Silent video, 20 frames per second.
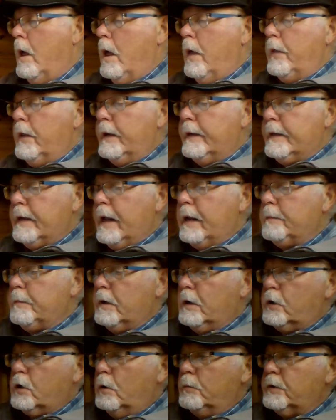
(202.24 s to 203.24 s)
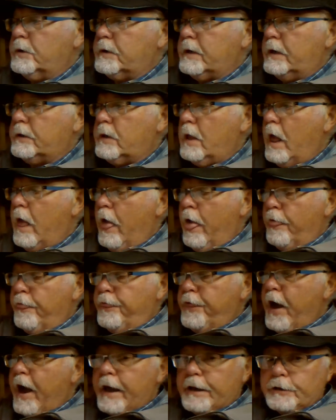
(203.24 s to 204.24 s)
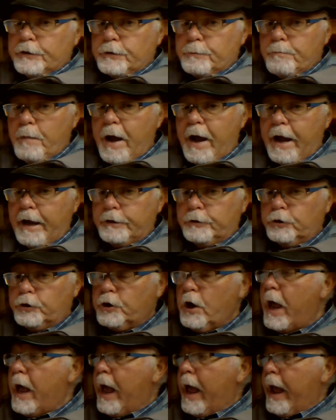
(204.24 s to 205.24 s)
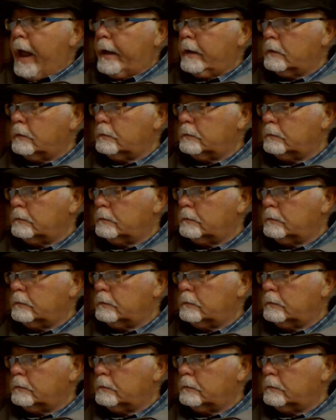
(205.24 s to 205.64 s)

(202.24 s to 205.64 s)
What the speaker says: And the little animal comes and says, "That's my chair."